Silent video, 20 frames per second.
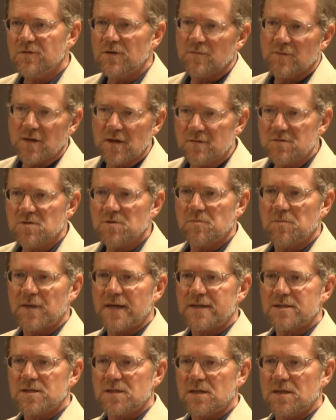come from? It comes from a
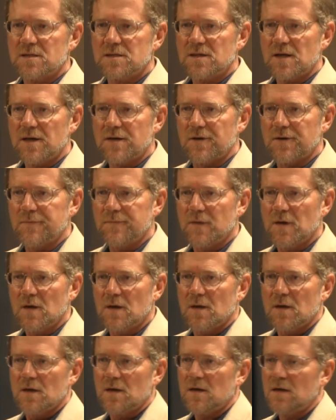plastic container.
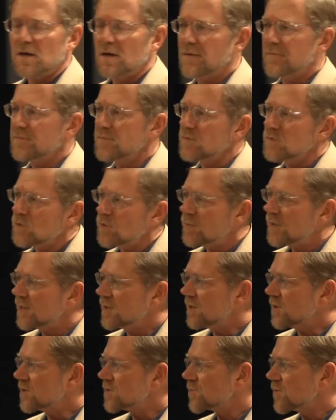Um,
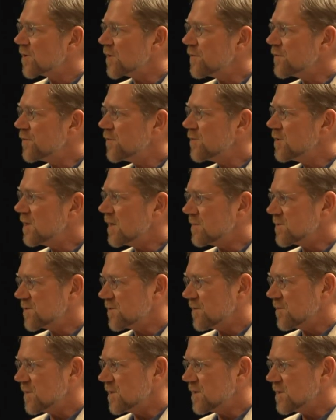nobody knows where their food comes
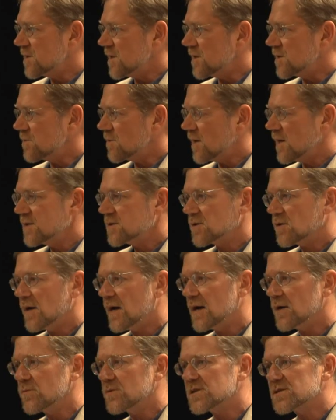from these days, right? So,
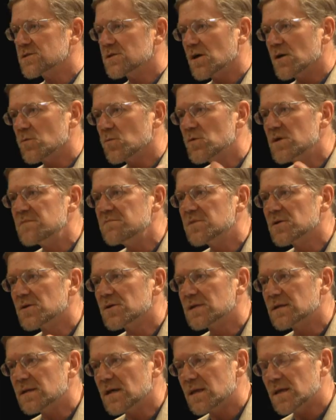how do we start
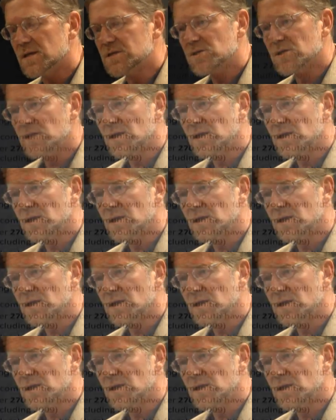rebuilding that